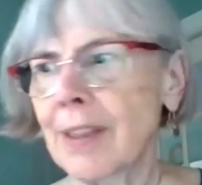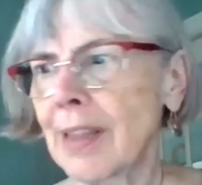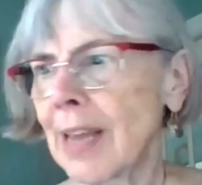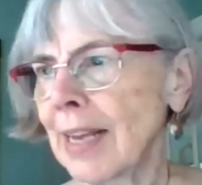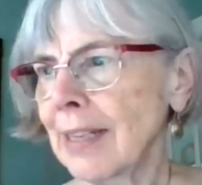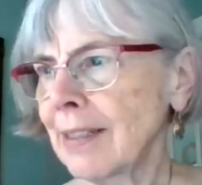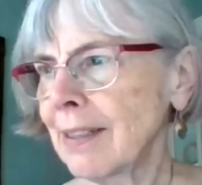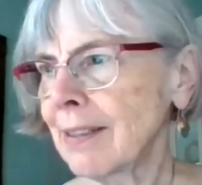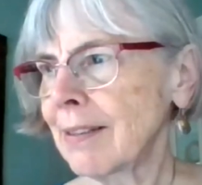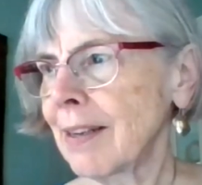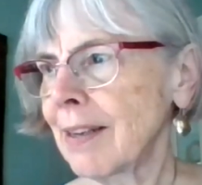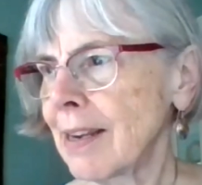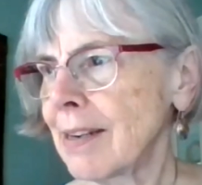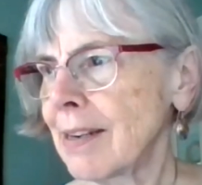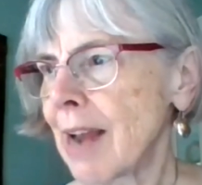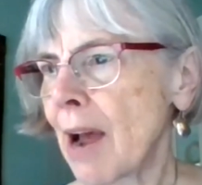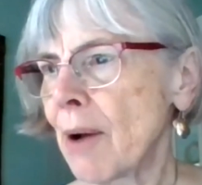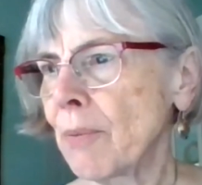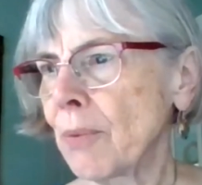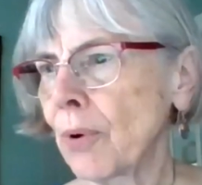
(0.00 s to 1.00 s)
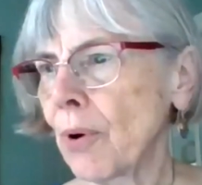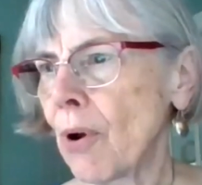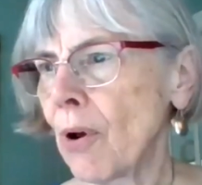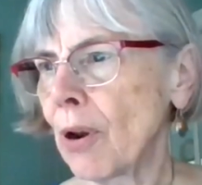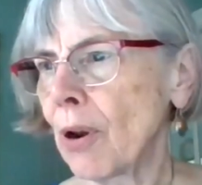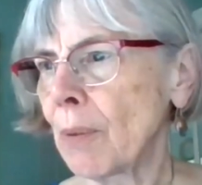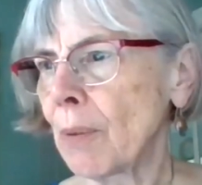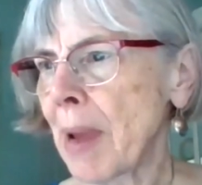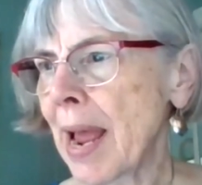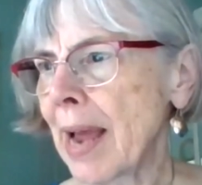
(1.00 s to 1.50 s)
That's not what we're
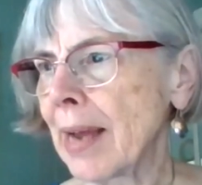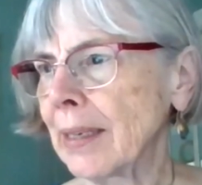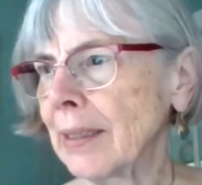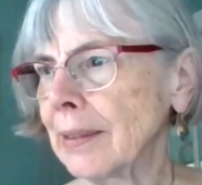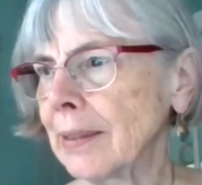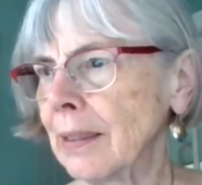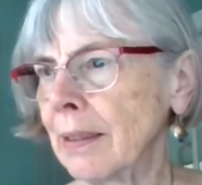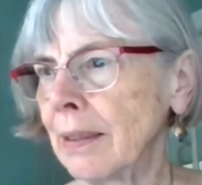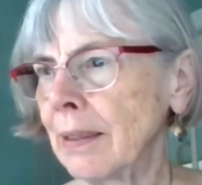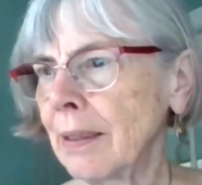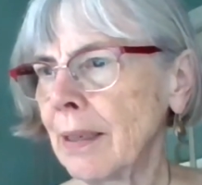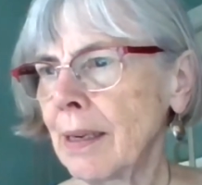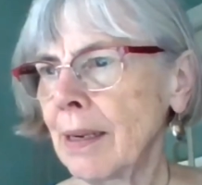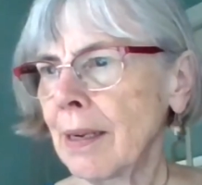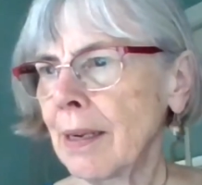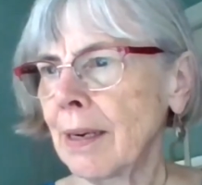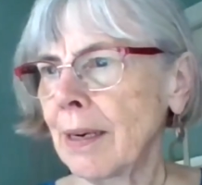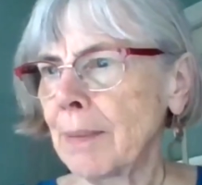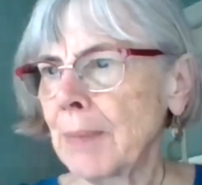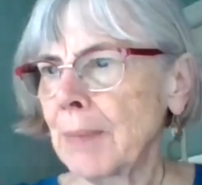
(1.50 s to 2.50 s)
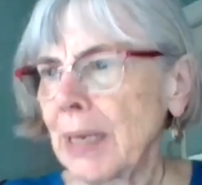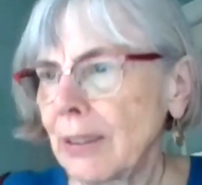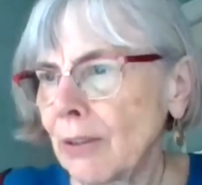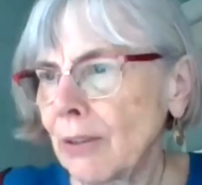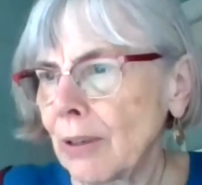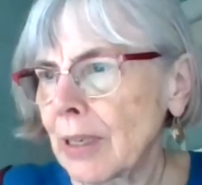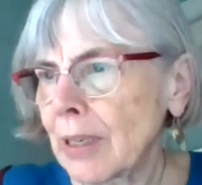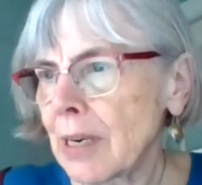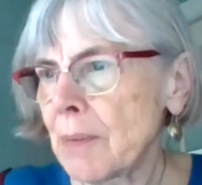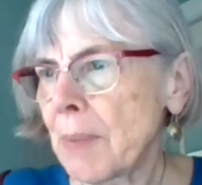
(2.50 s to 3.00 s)
all about. I'm not
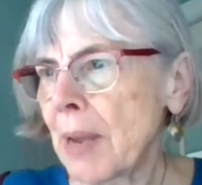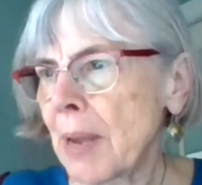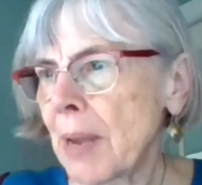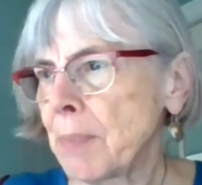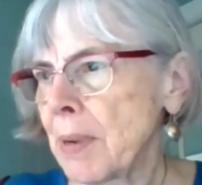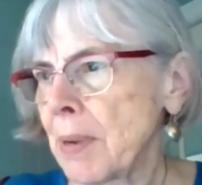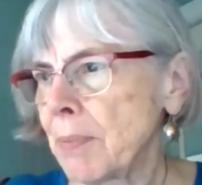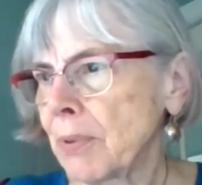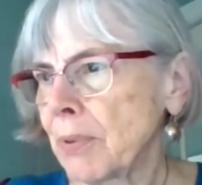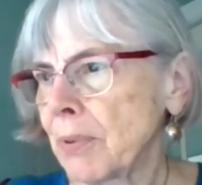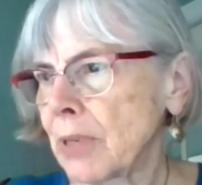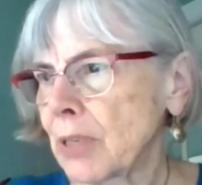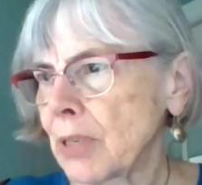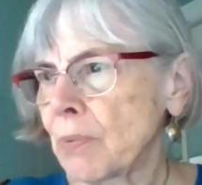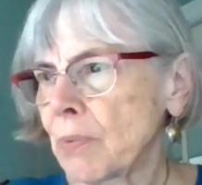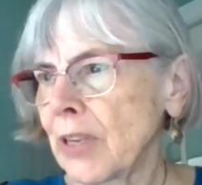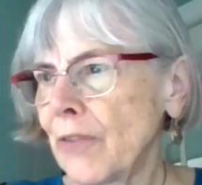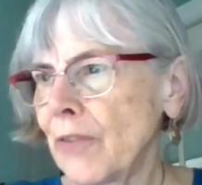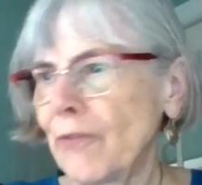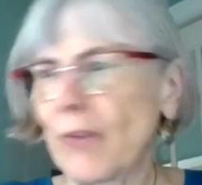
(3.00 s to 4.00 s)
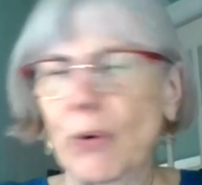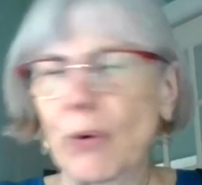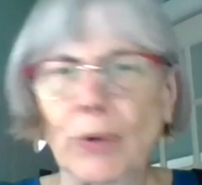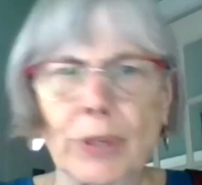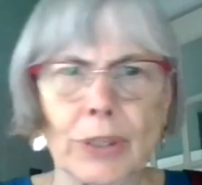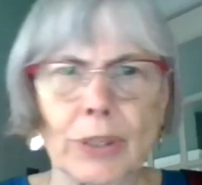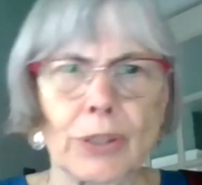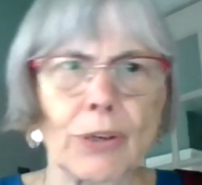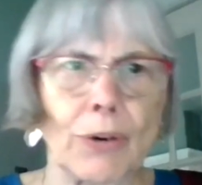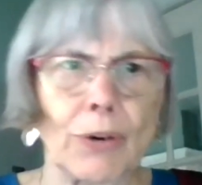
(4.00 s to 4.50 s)
talking about people just really
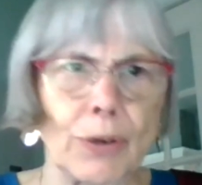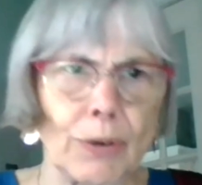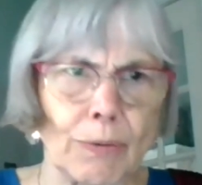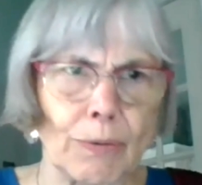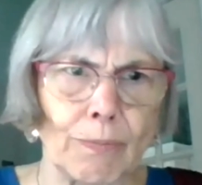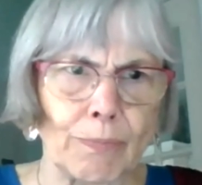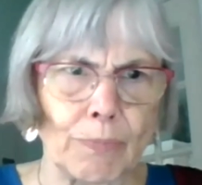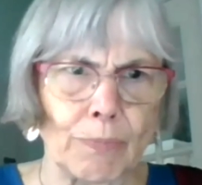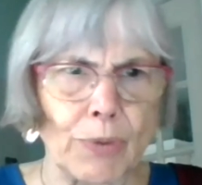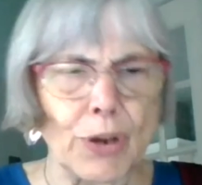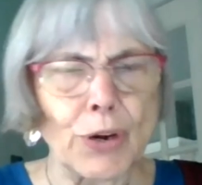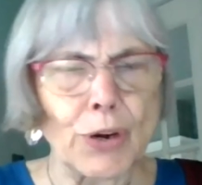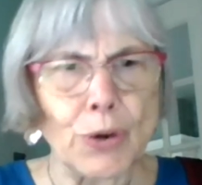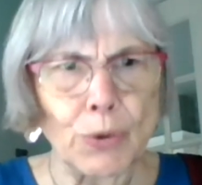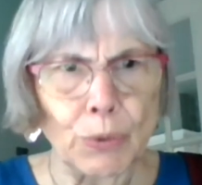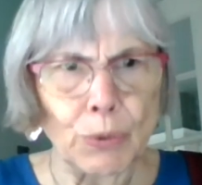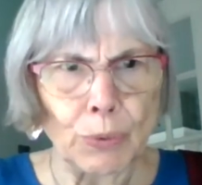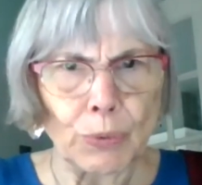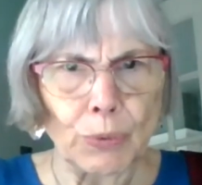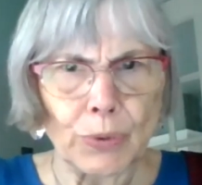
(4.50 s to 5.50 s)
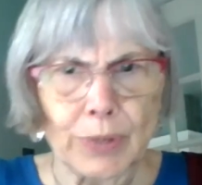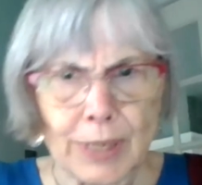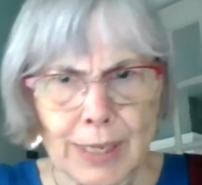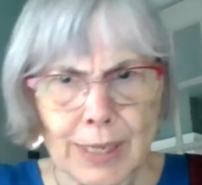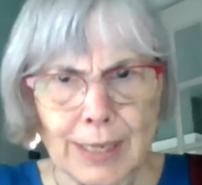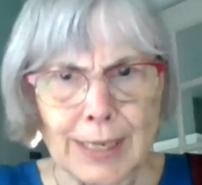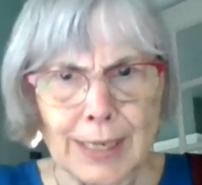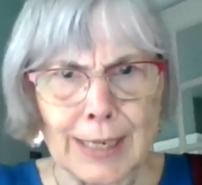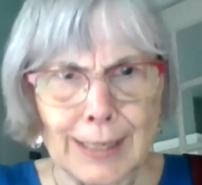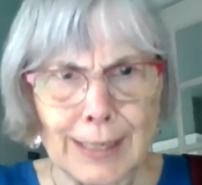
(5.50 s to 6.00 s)
focused on the news and
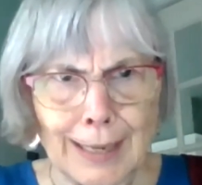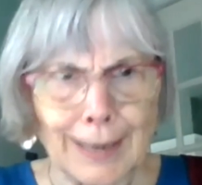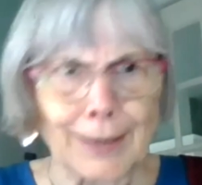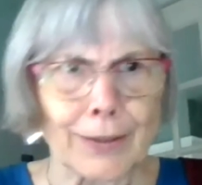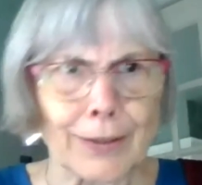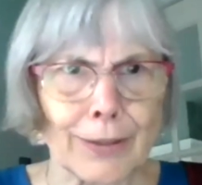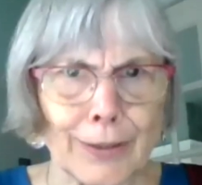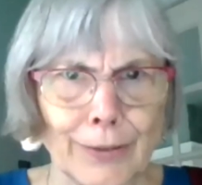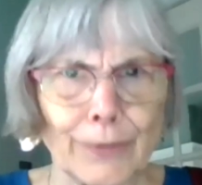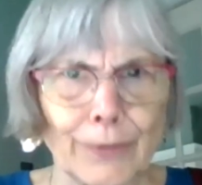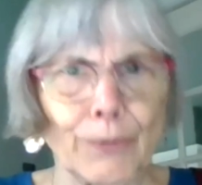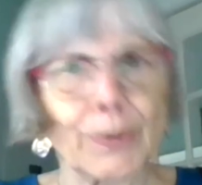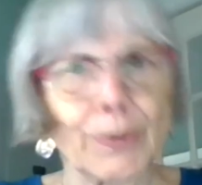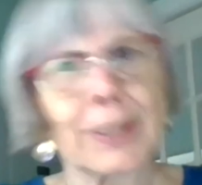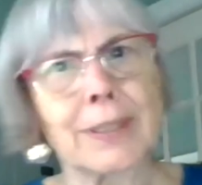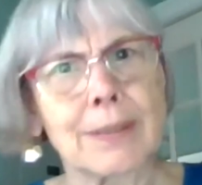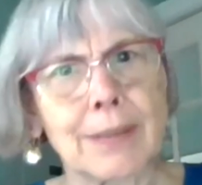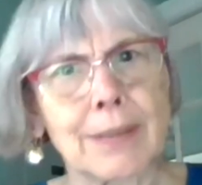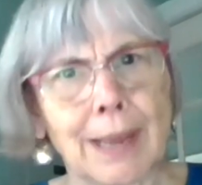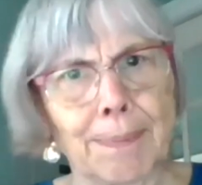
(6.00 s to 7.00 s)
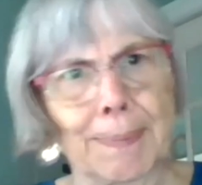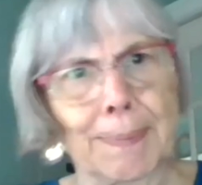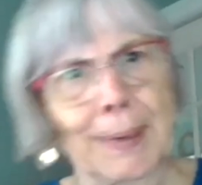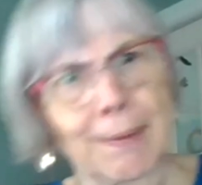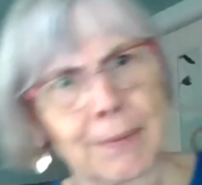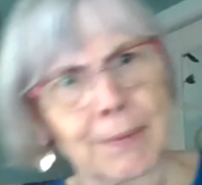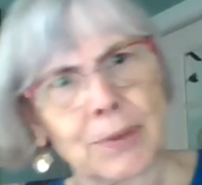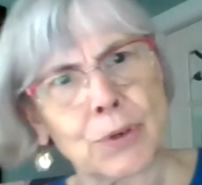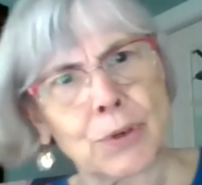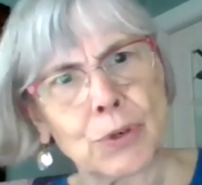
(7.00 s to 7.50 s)
the details of
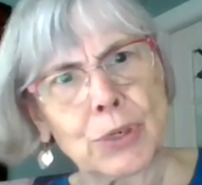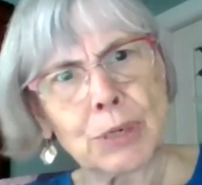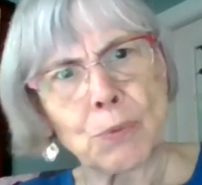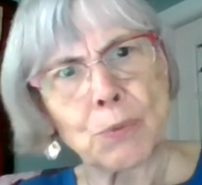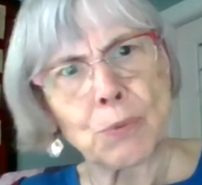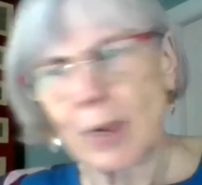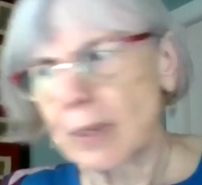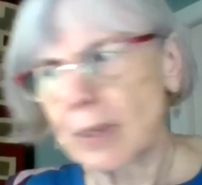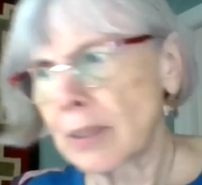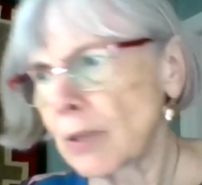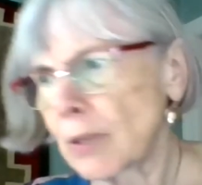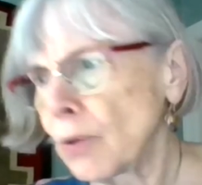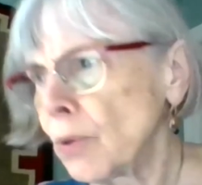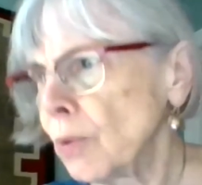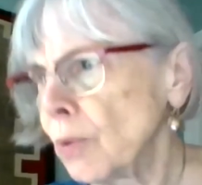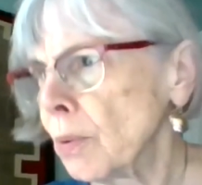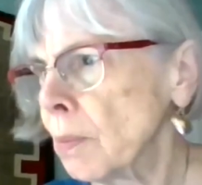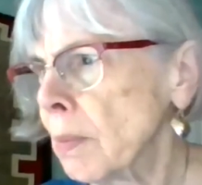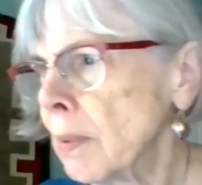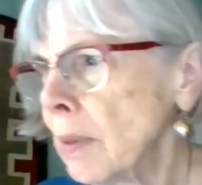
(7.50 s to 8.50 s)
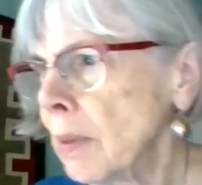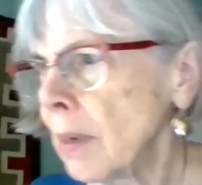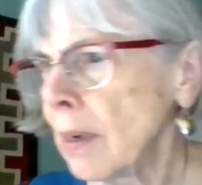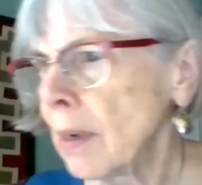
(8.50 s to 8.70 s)
who did what to whom.